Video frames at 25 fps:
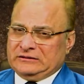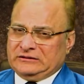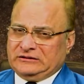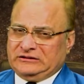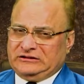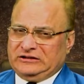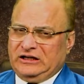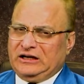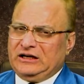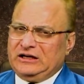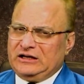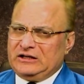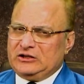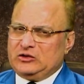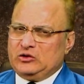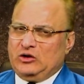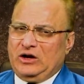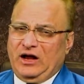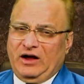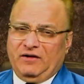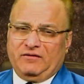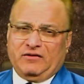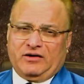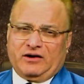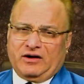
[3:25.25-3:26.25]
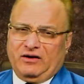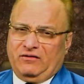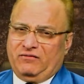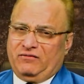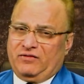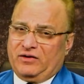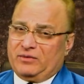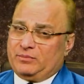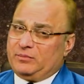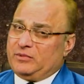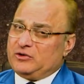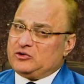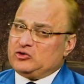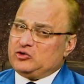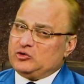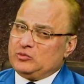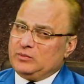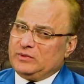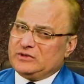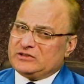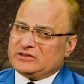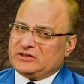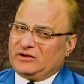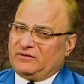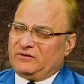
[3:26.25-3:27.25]
Generally, you'll have a comfort, but you
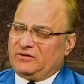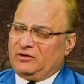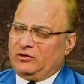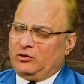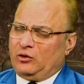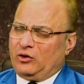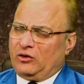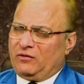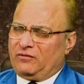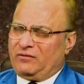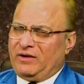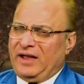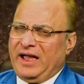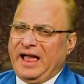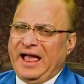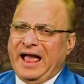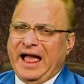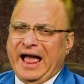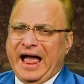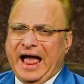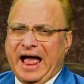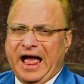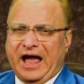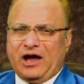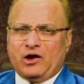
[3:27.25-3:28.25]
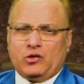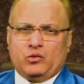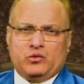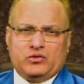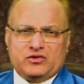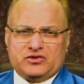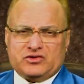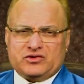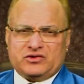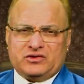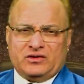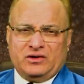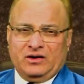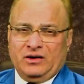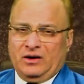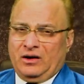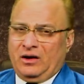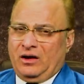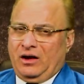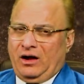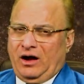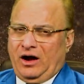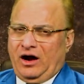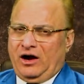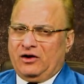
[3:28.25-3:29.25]
may suffer a lot of anguish
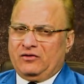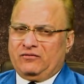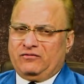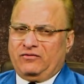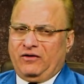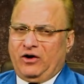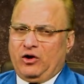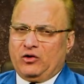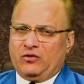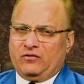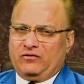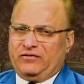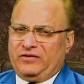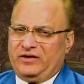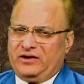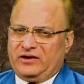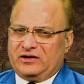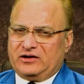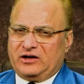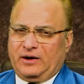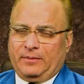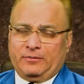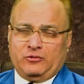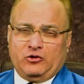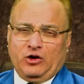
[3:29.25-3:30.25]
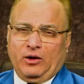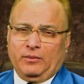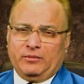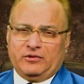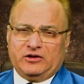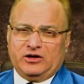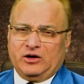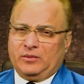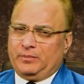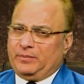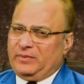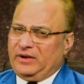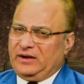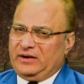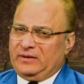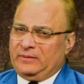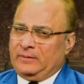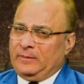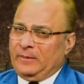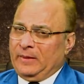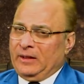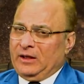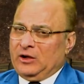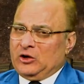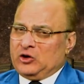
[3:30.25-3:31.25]
unfound fear, abdominal pain.
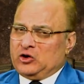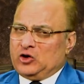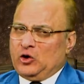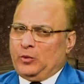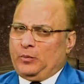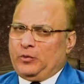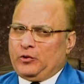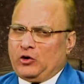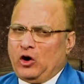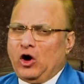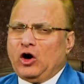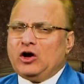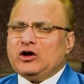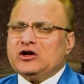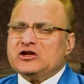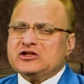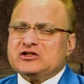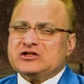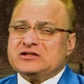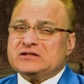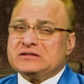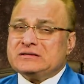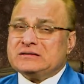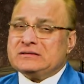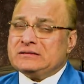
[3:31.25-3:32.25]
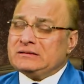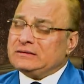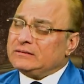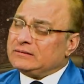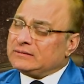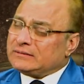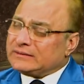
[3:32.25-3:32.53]
Your progress